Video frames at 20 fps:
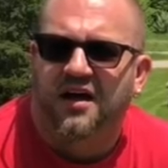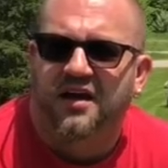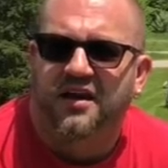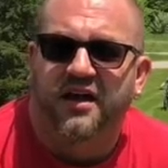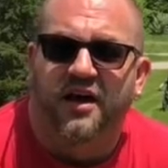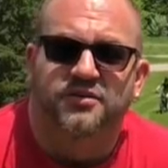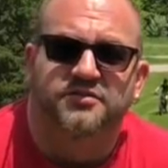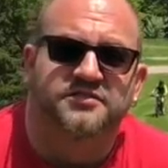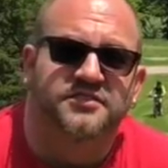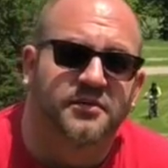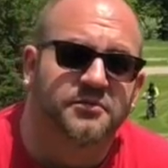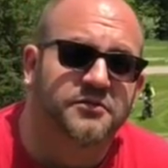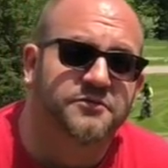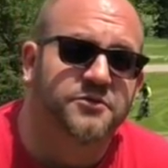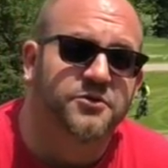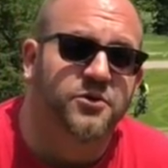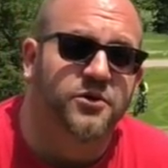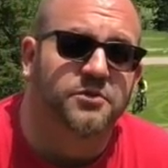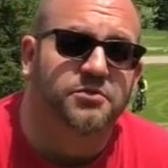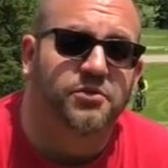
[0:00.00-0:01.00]
Now, some of
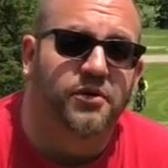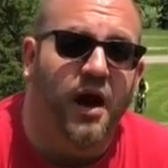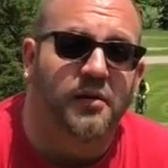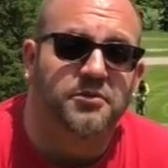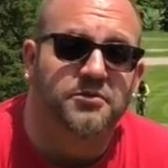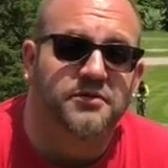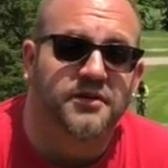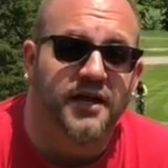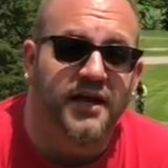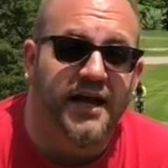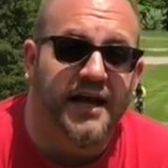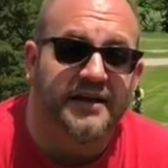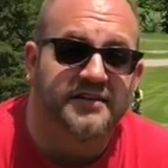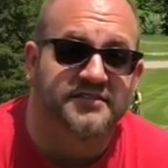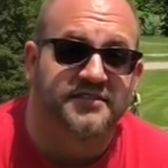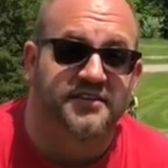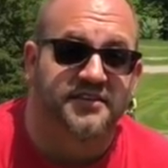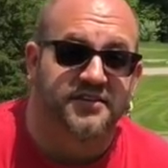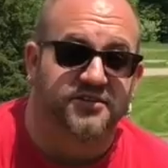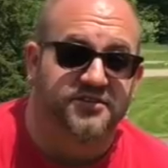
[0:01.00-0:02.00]
you are probably
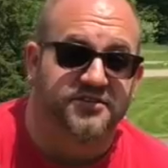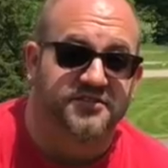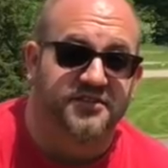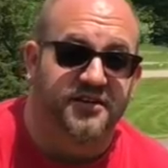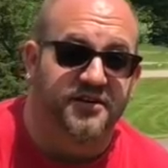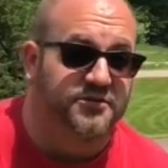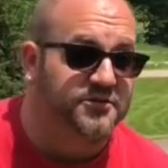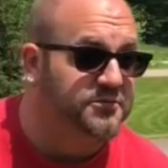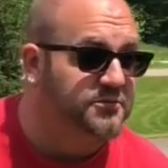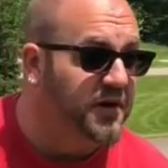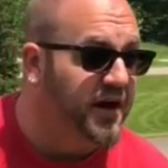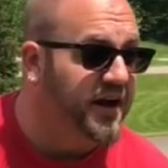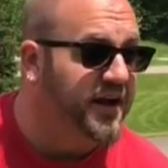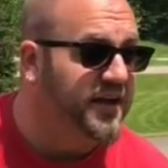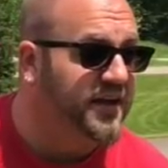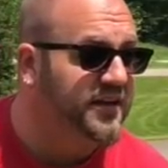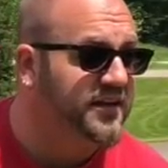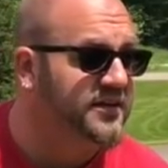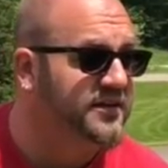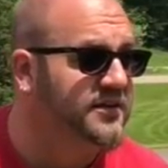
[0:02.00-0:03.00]
asking yourself,
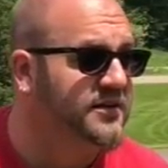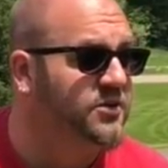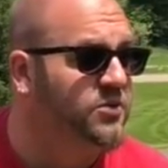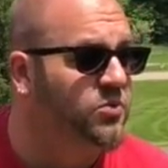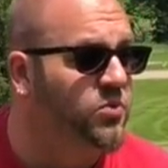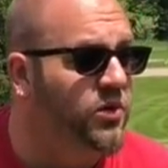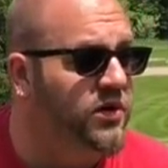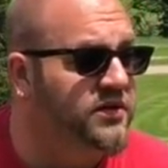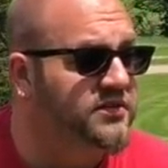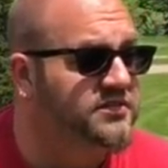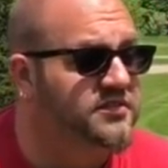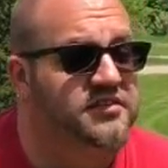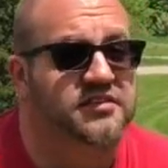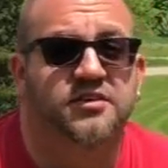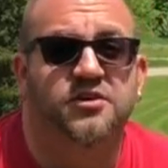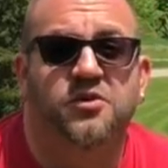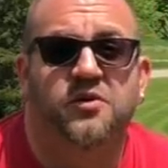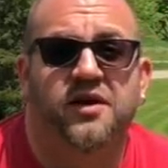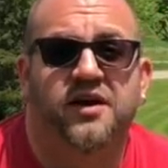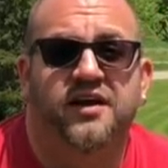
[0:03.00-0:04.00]
Mike, what is the
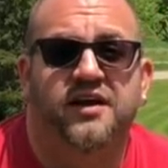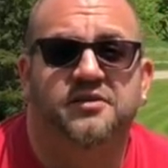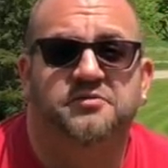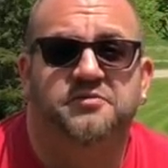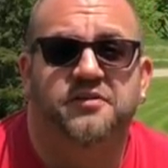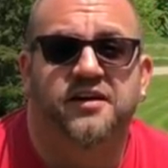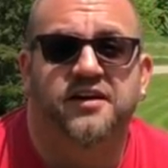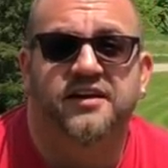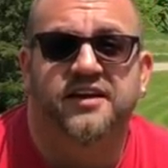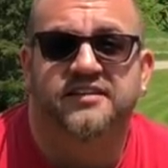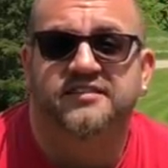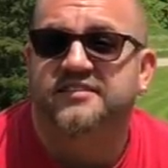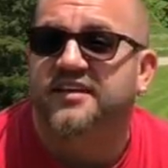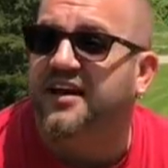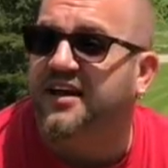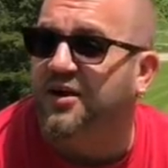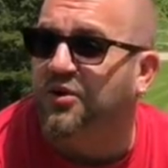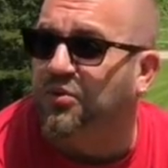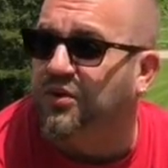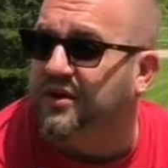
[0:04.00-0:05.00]
U A F I
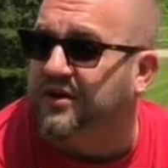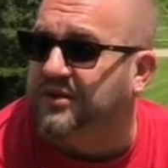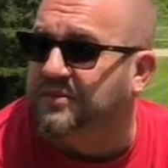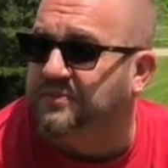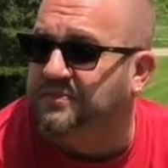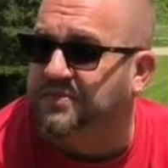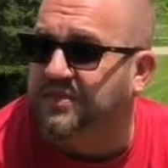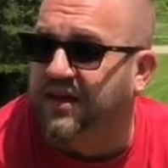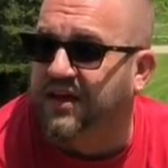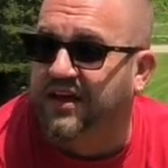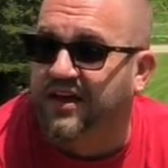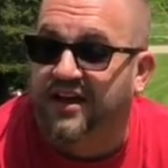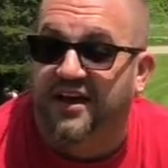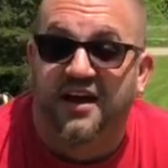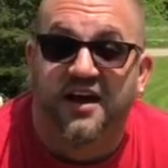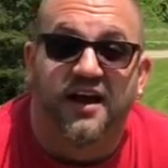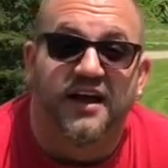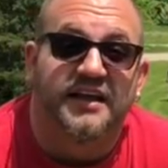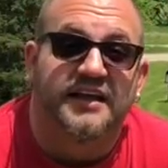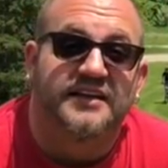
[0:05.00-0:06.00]
antenna? Well,
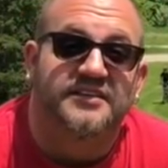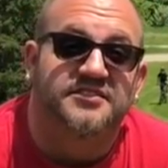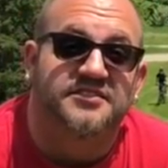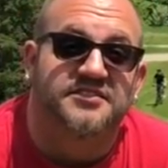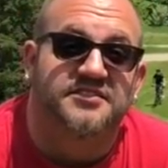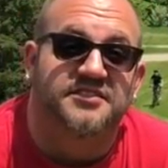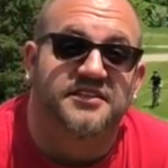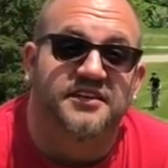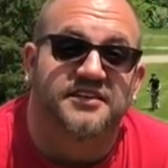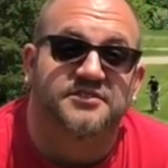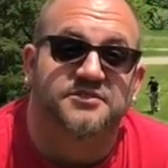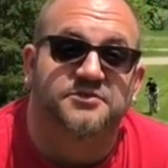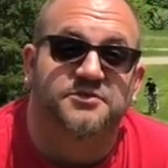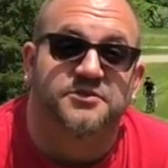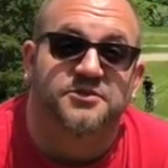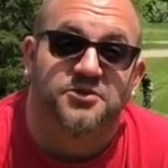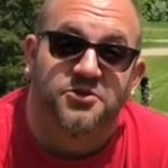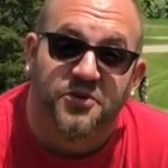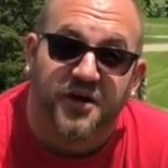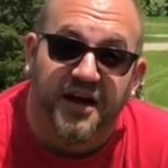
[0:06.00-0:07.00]
I guess it stands for
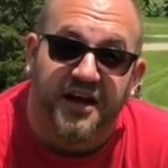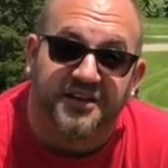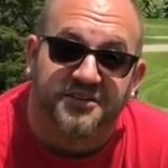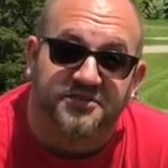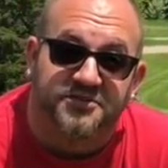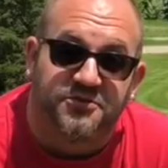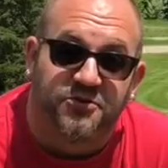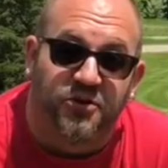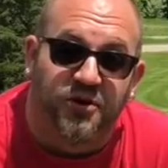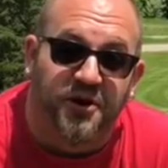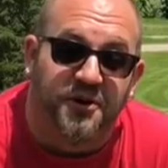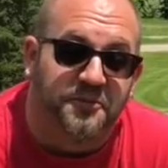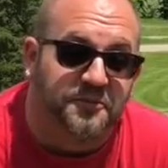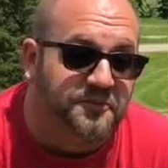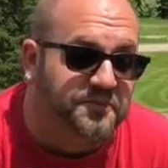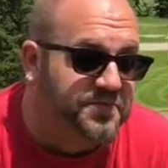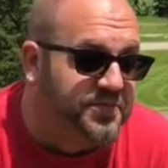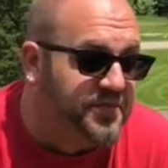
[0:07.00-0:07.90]
you asked for it.